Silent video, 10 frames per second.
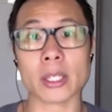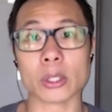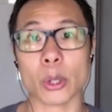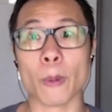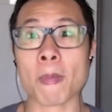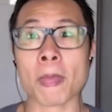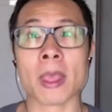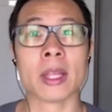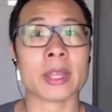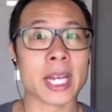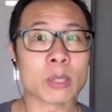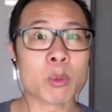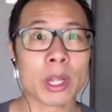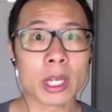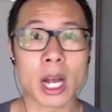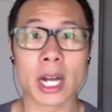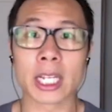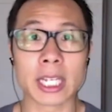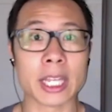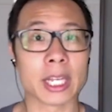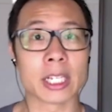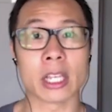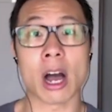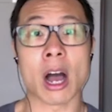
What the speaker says: So that's one of the kind of key things that